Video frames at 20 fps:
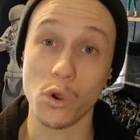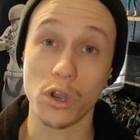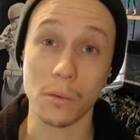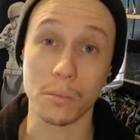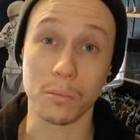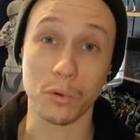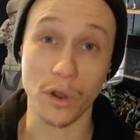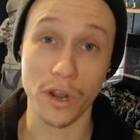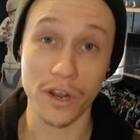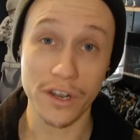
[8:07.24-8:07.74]
woke
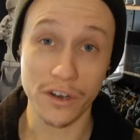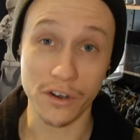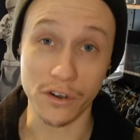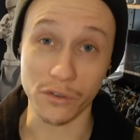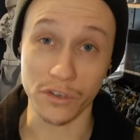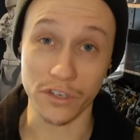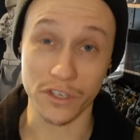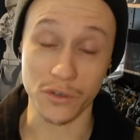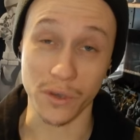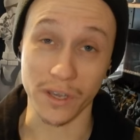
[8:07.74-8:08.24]
up bright and
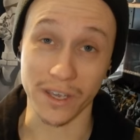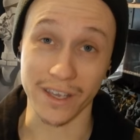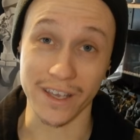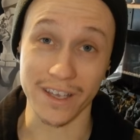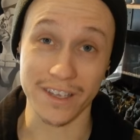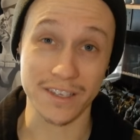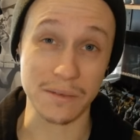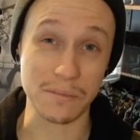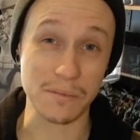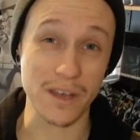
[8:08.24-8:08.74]
early so I could
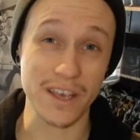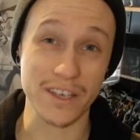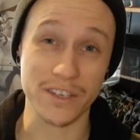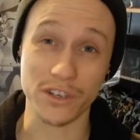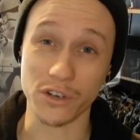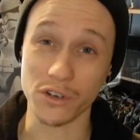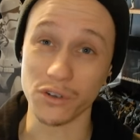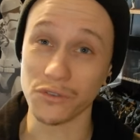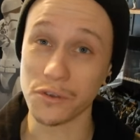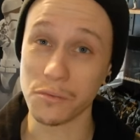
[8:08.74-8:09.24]
get some
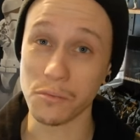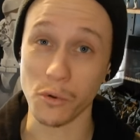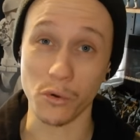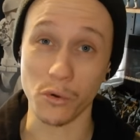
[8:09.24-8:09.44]
nice early